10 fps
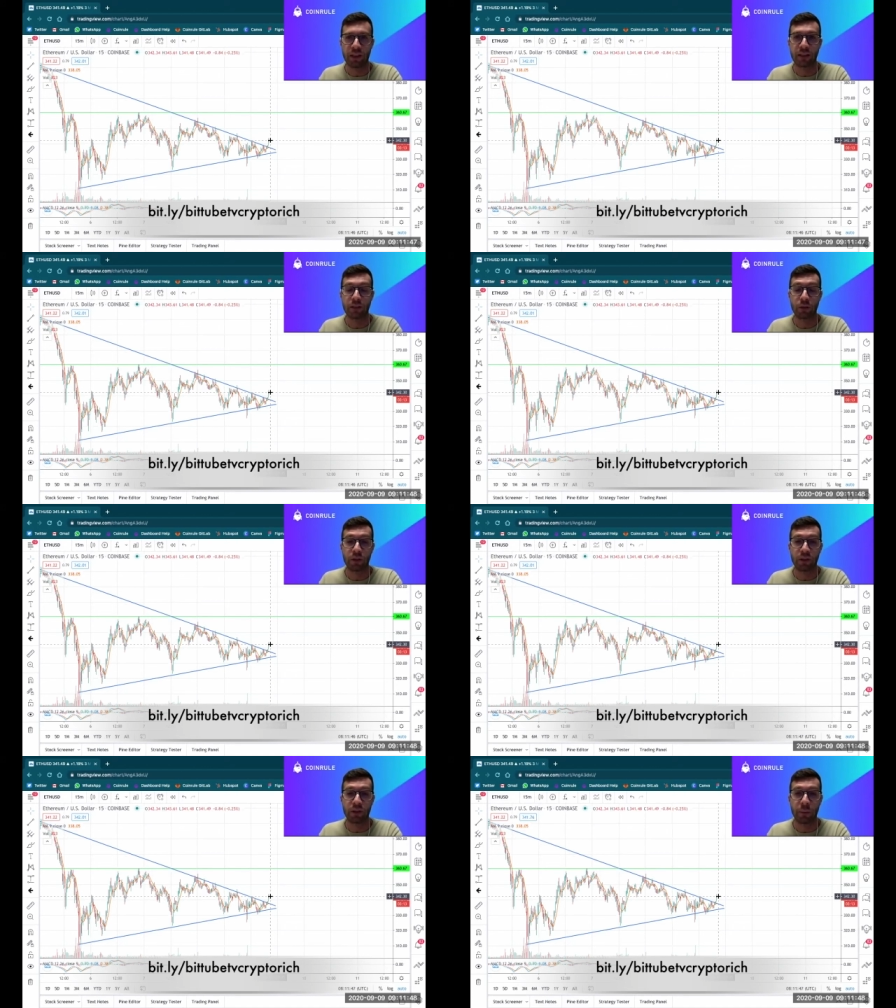so this
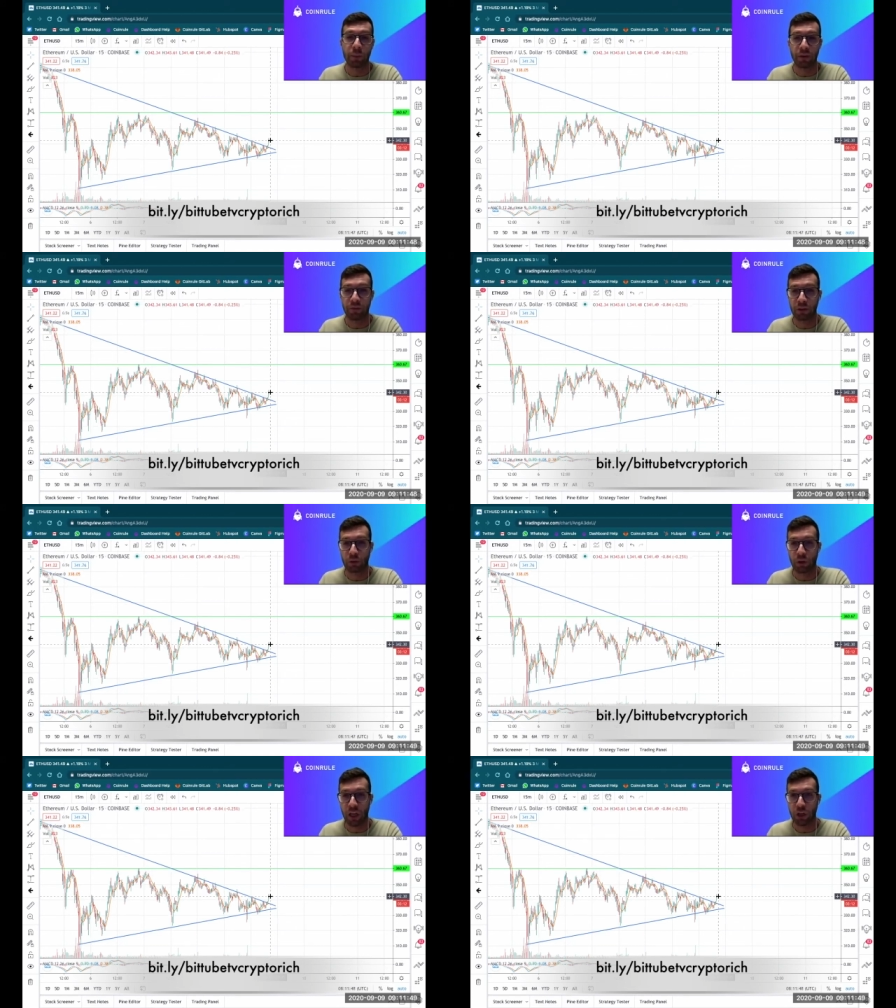is the perfect
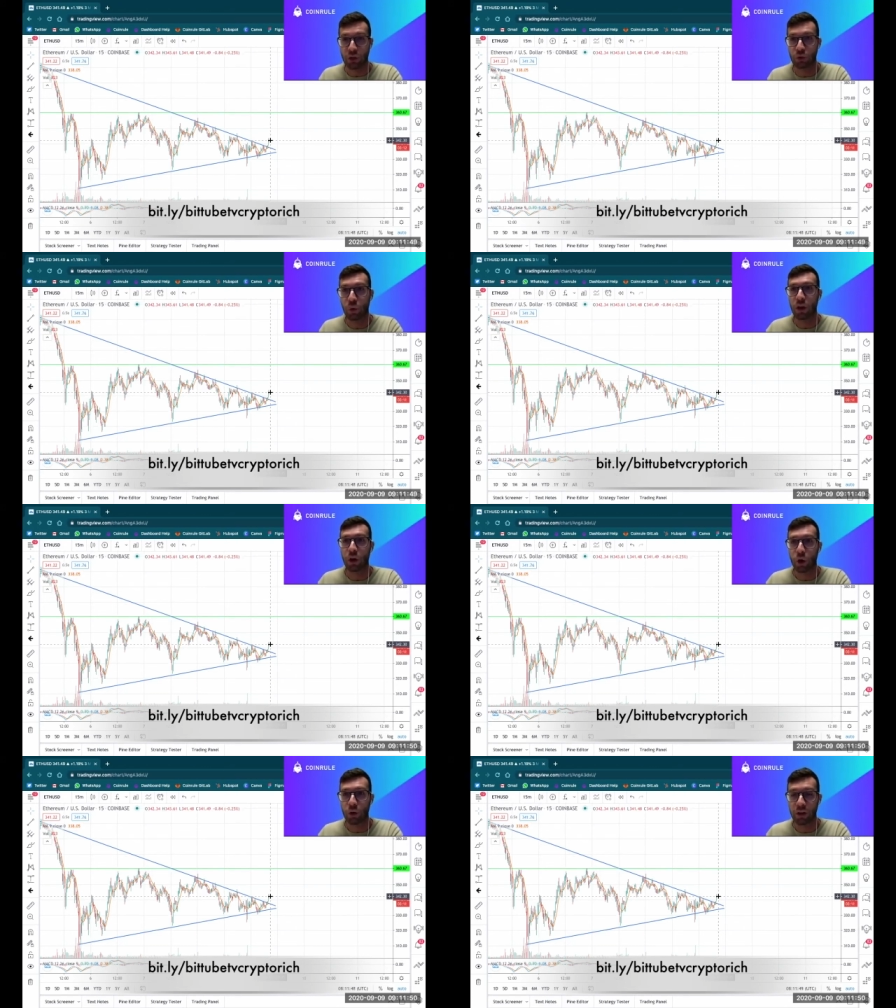occasion to
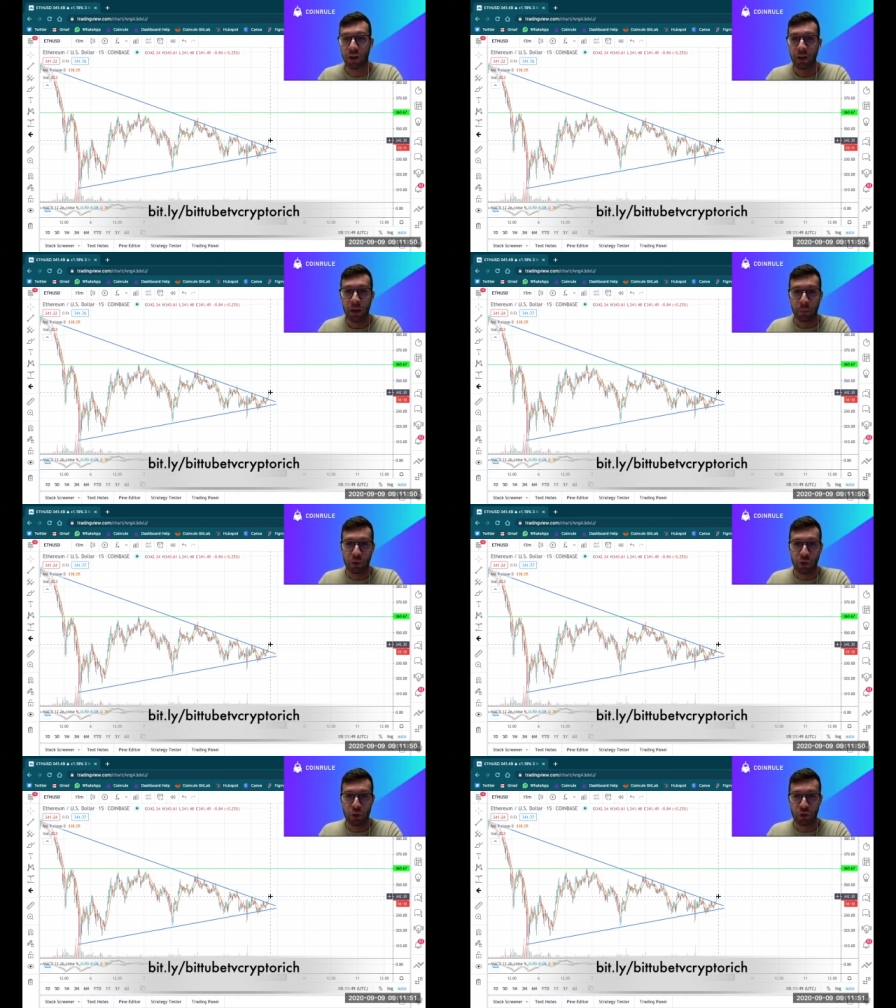unload uh,
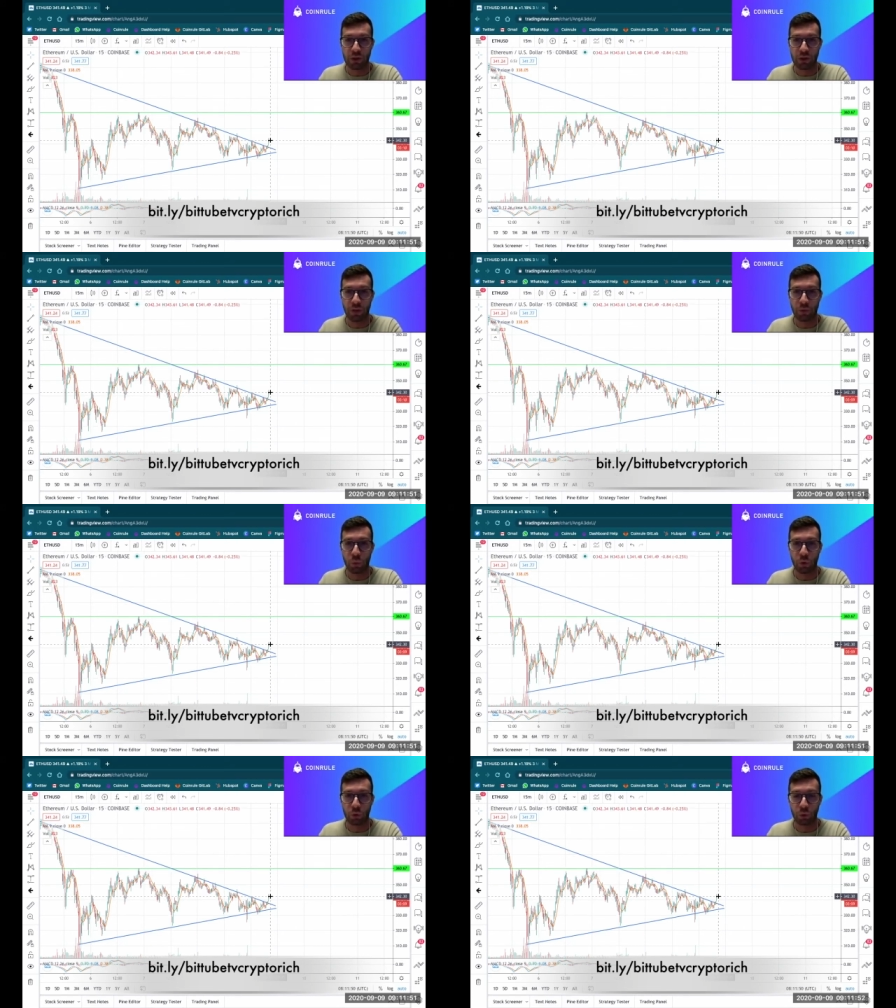positions if you
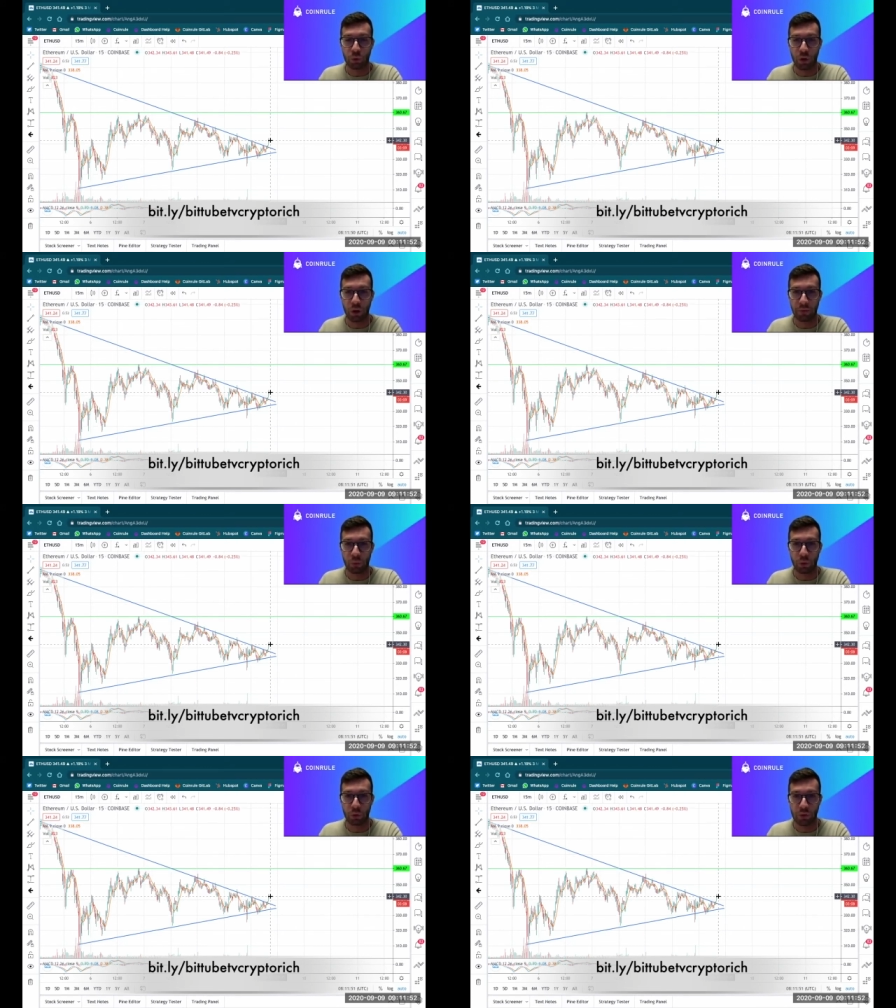want to if you
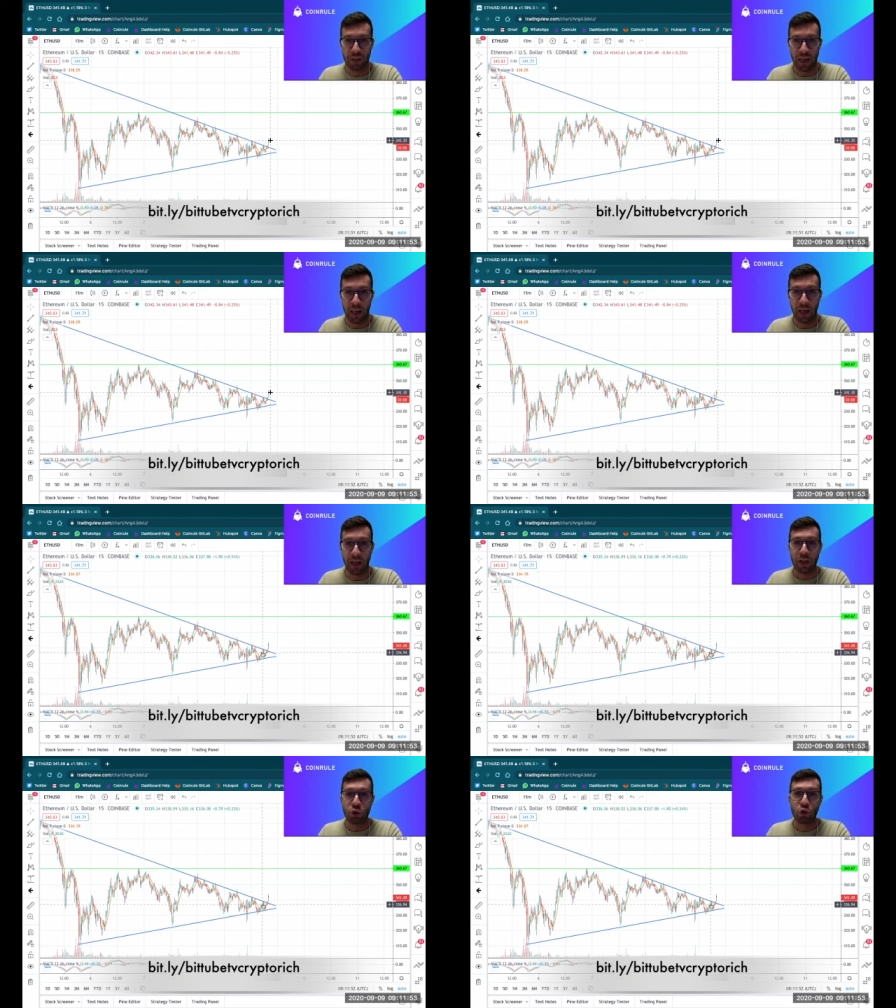want to sell.
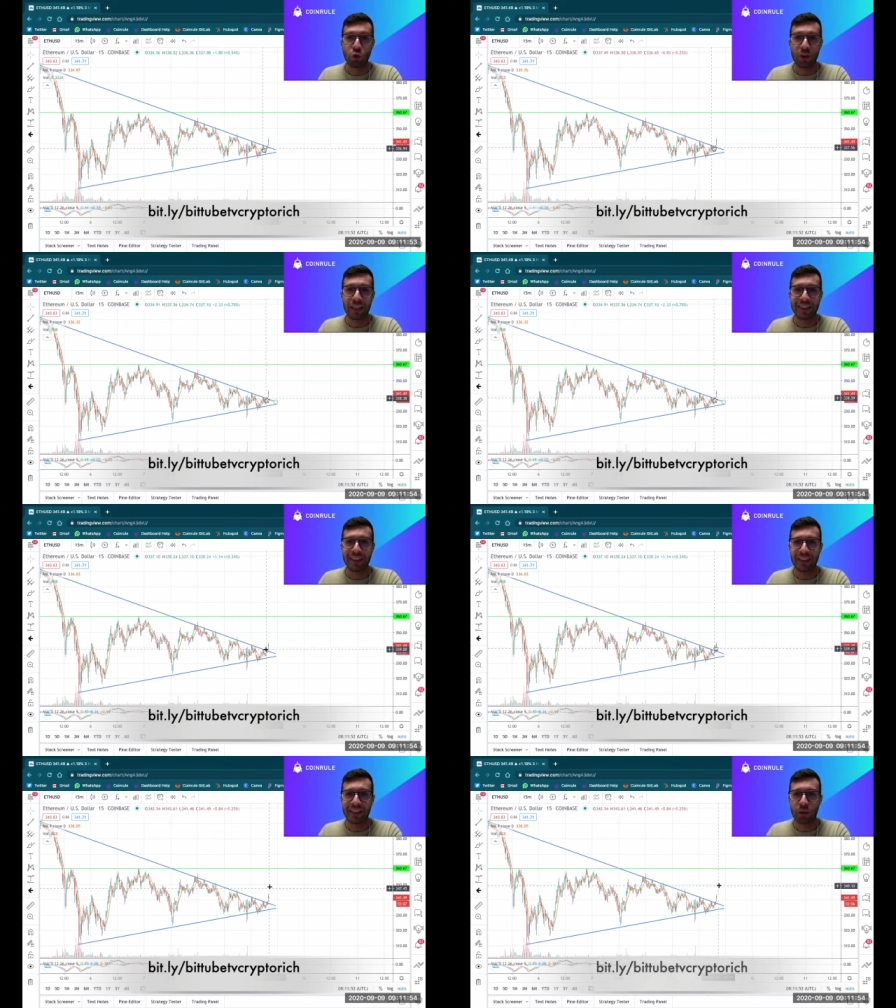Usually
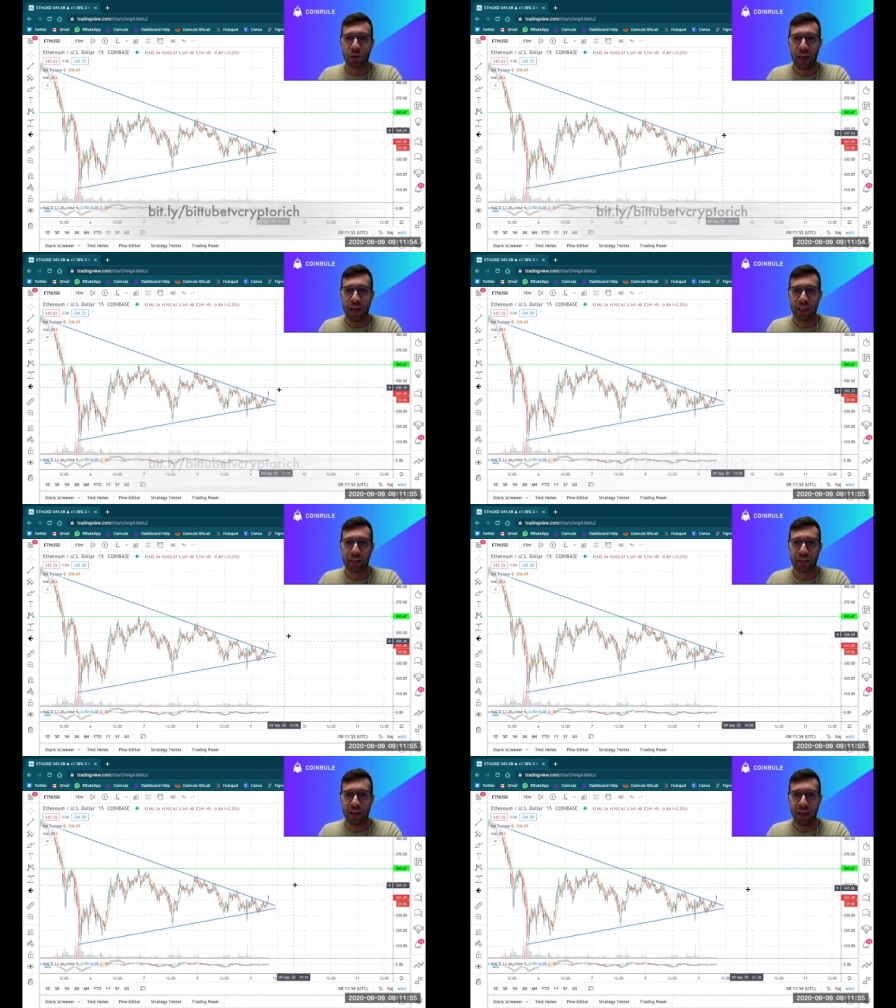this creates
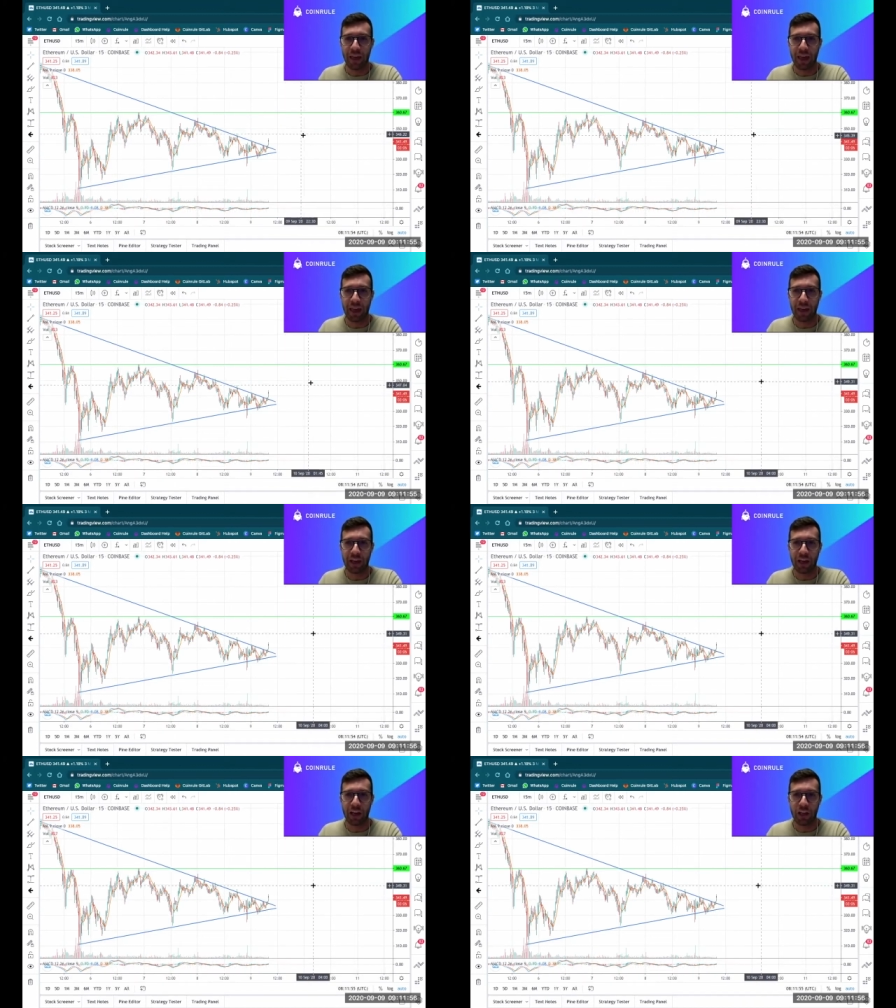a,
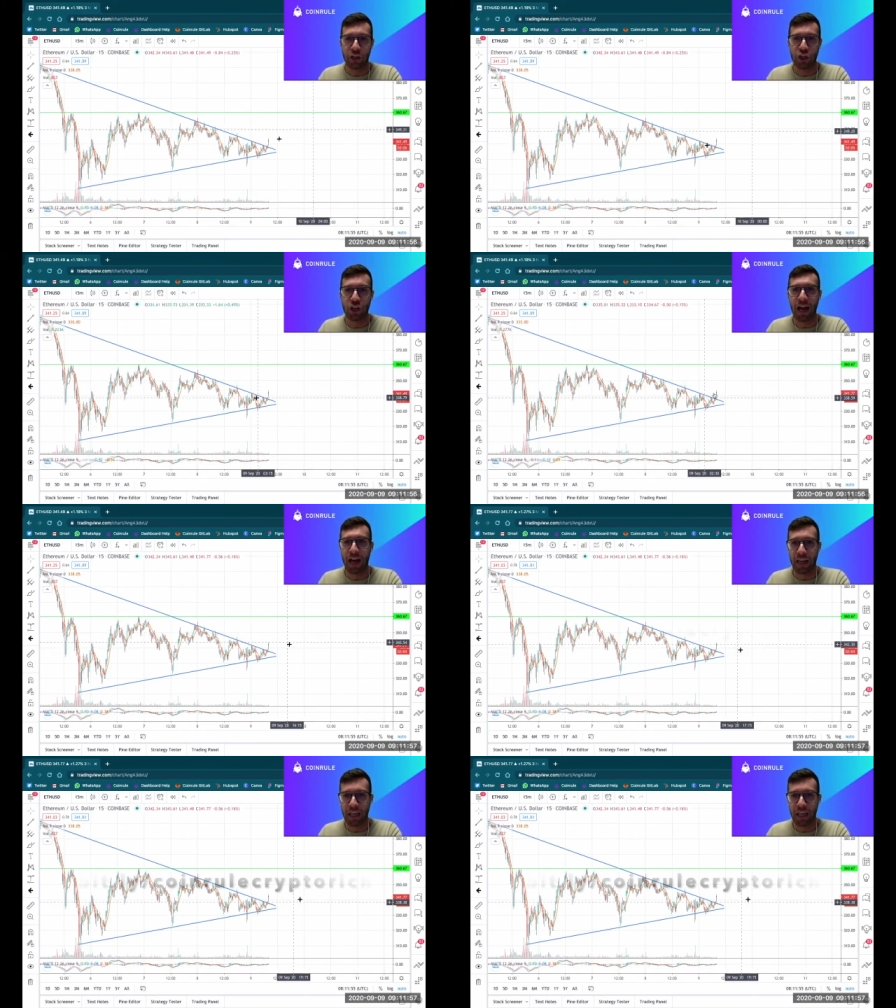a shy